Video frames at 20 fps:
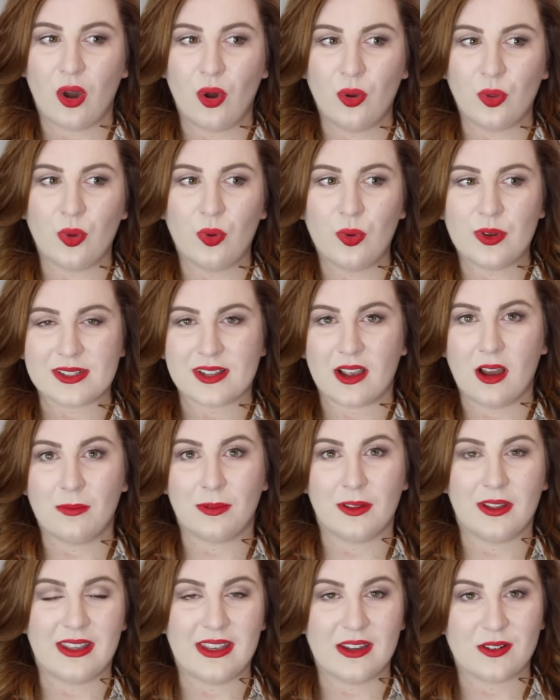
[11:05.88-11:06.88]
although it's a
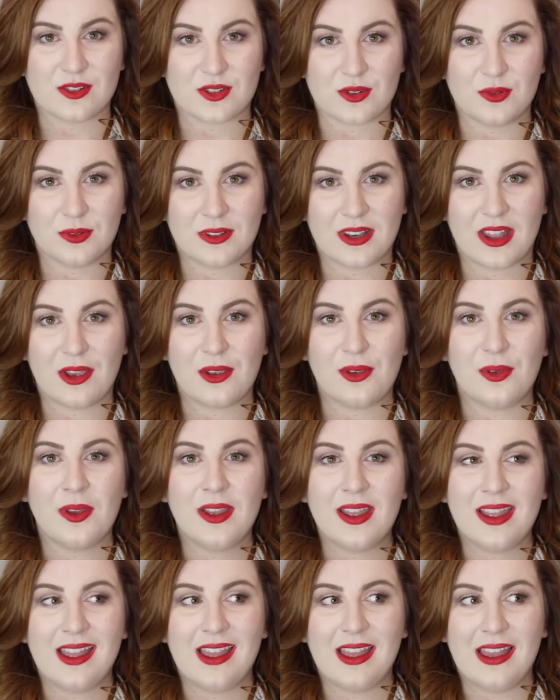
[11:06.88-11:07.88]
couple of years old now,
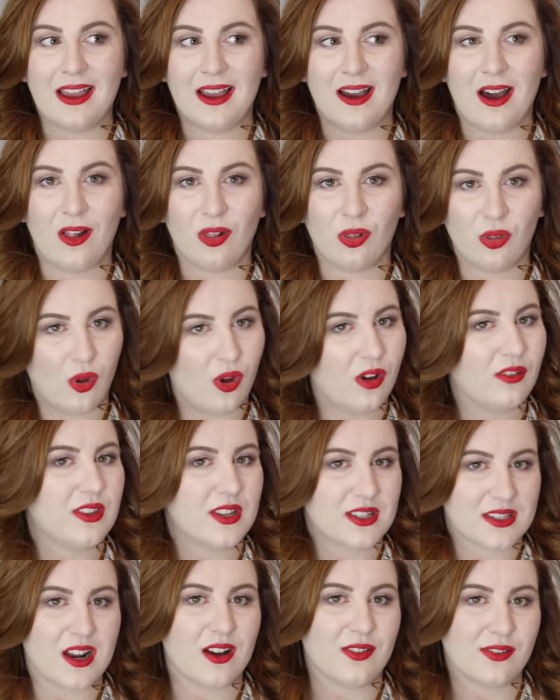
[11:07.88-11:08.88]
a lot of
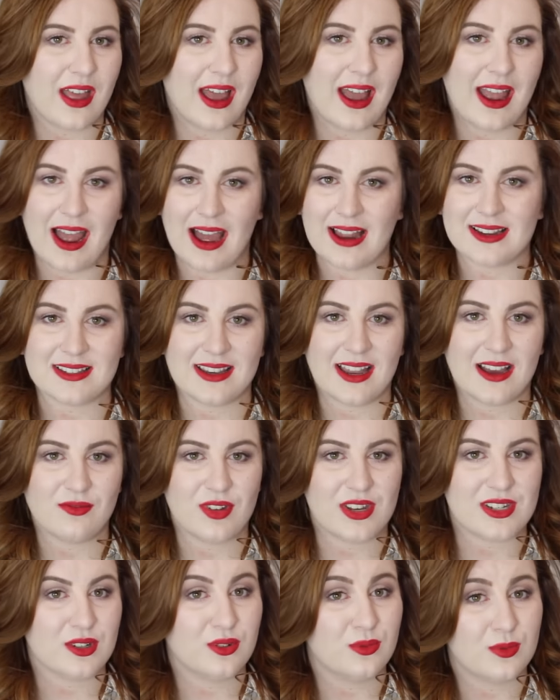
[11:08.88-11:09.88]
the stuff that I had in that
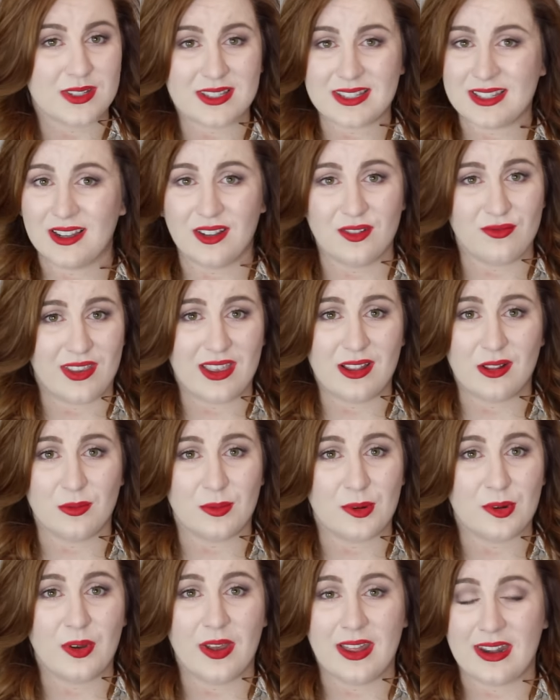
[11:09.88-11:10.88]
video was still
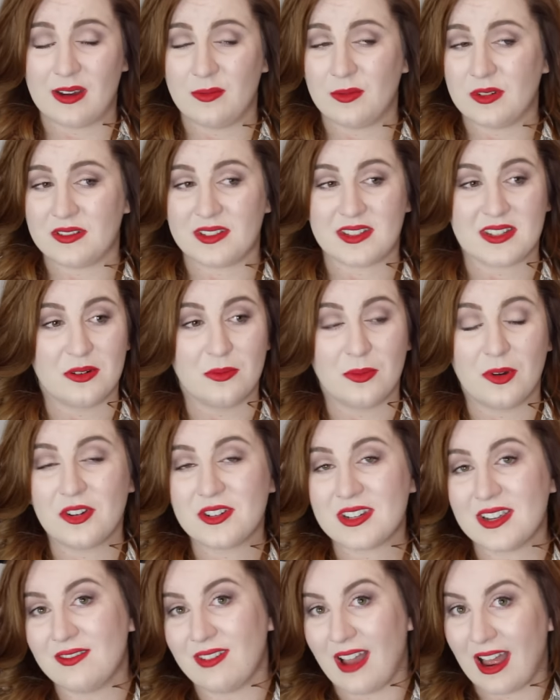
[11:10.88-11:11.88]
available and I would have still
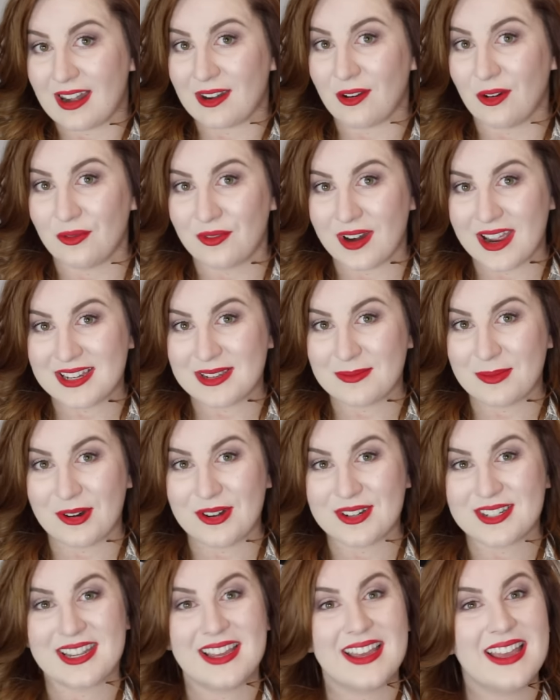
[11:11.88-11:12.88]
bought it if I hadn't already
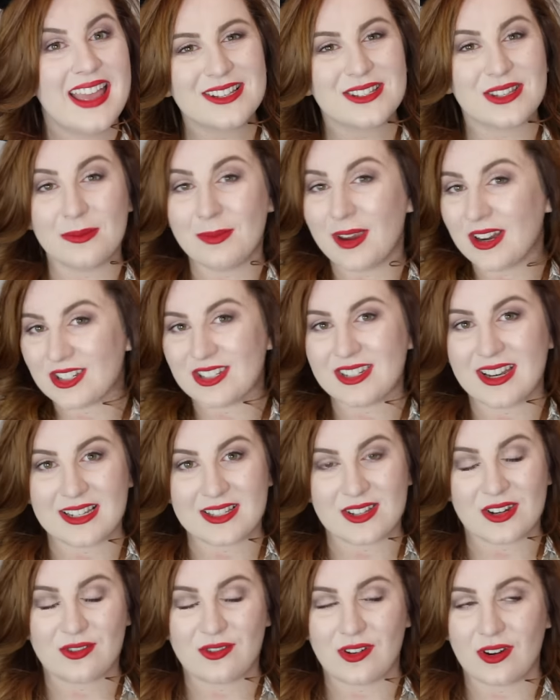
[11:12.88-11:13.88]
bought it. So the
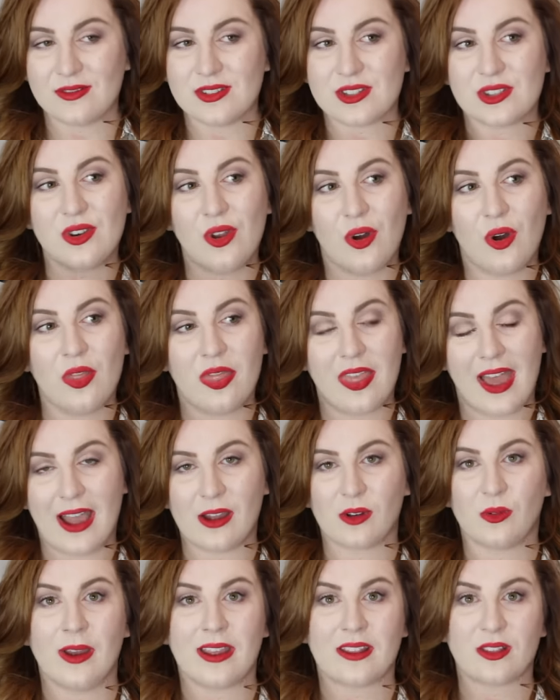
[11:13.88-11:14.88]
merchandise turnaround's not
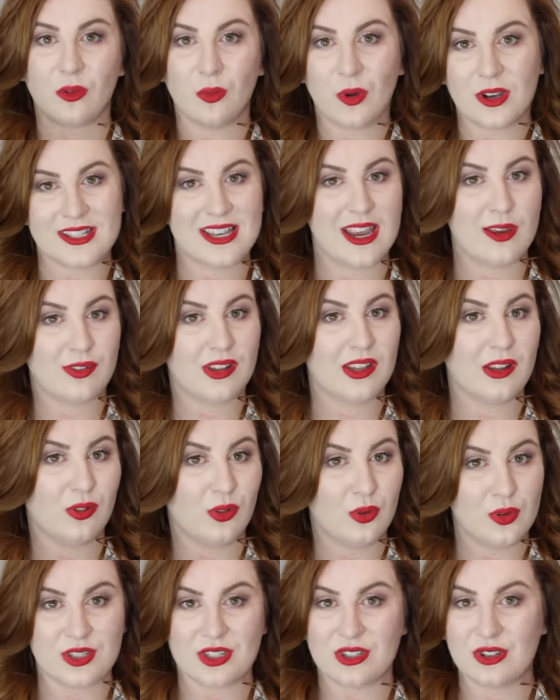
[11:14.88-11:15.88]
that quick. There was definitely
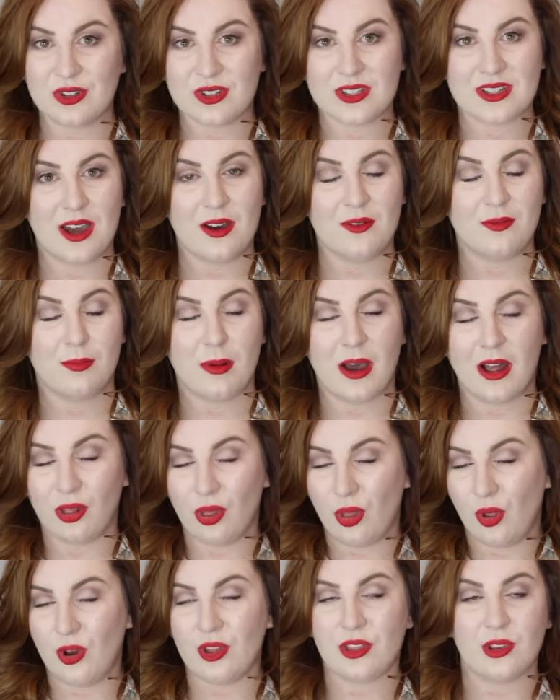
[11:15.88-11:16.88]
loads of new stuff, but a
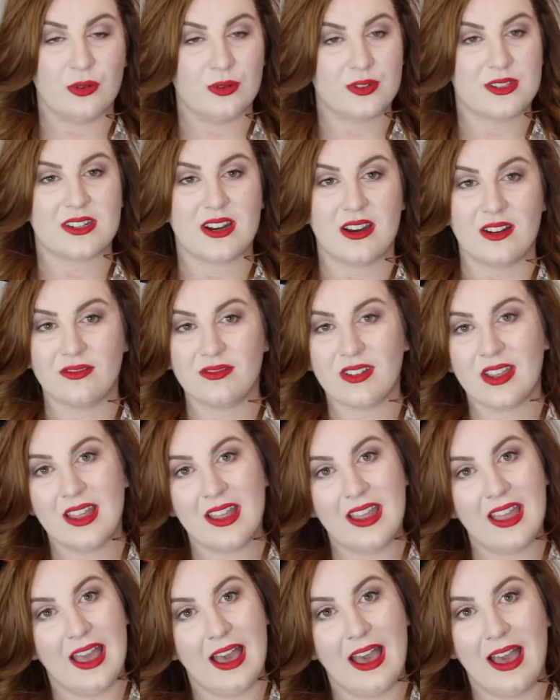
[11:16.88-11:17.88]
lot of the old stuff
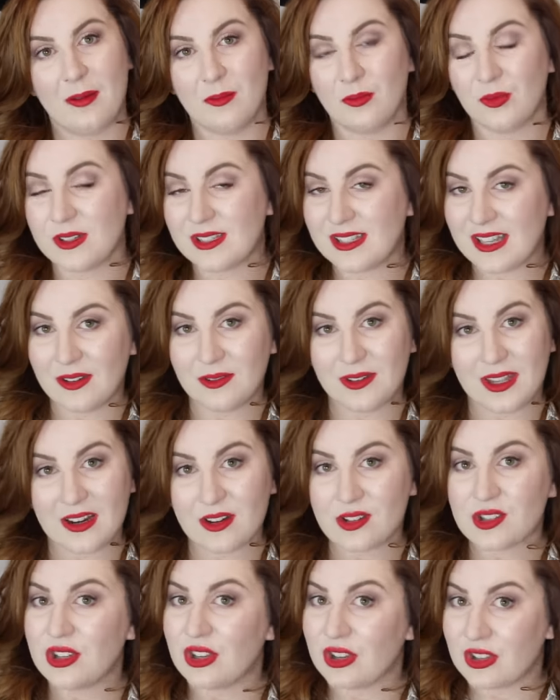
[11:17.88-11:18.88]
um, was still
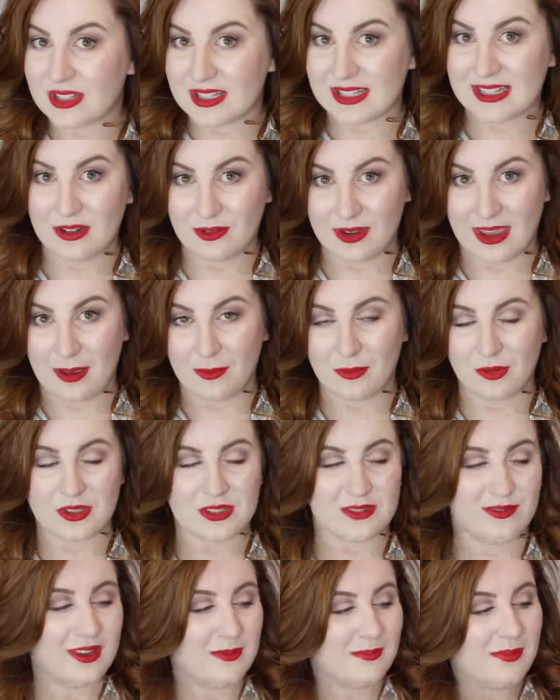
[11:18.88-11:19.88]
there, so you could still get
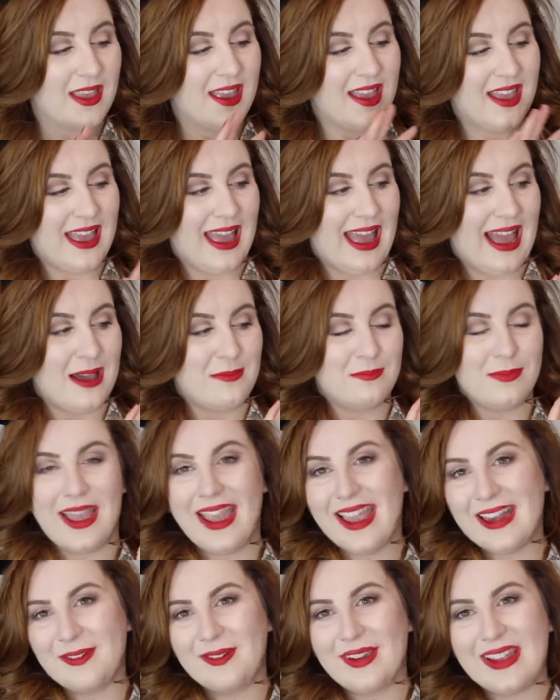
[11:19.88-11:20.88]
most of it. Um, but
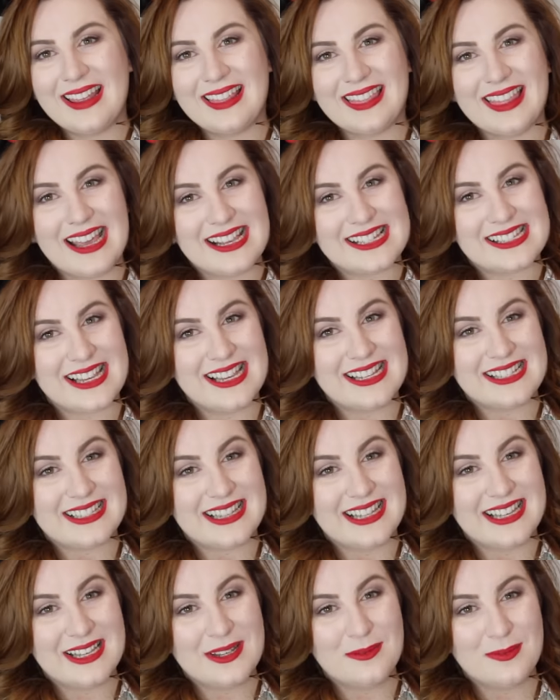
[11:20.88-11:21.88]
anyway, this is
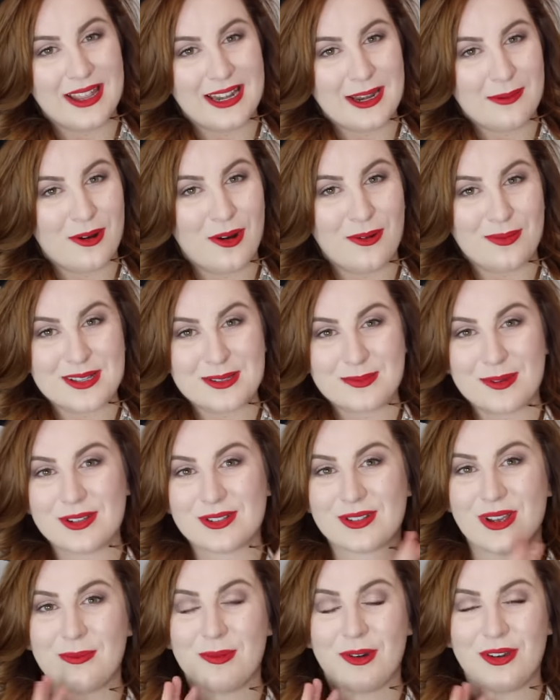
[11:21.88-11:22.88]
the Mary Poppins
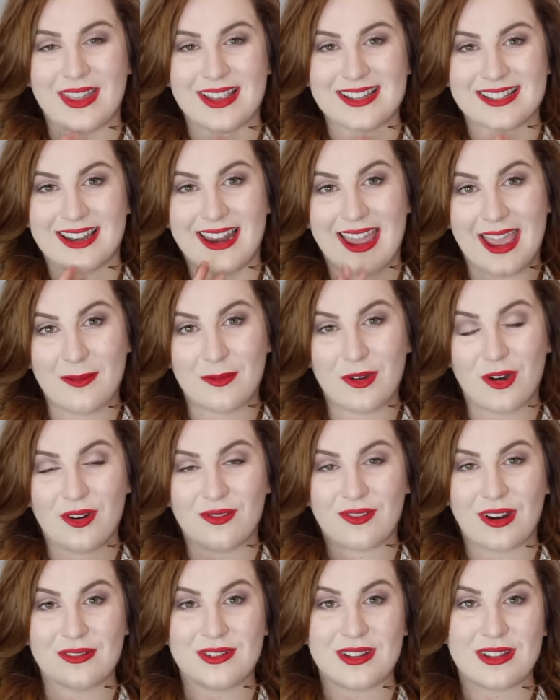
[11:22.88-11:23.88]
book, so I bought this in
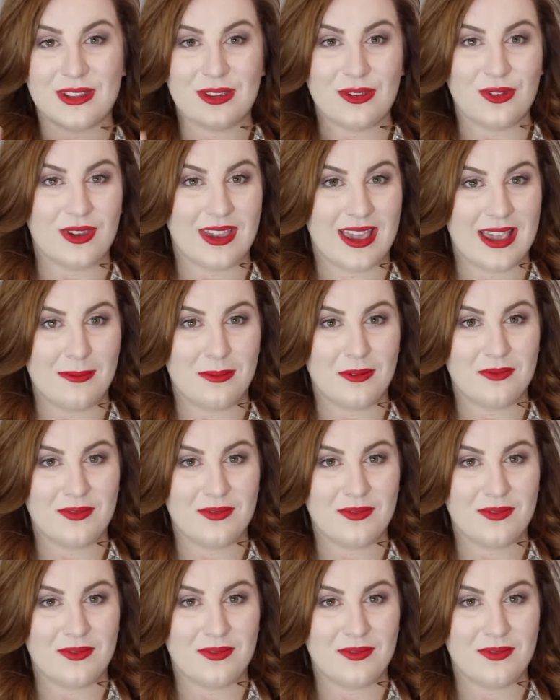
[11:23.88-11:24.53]
Epcot round at the U K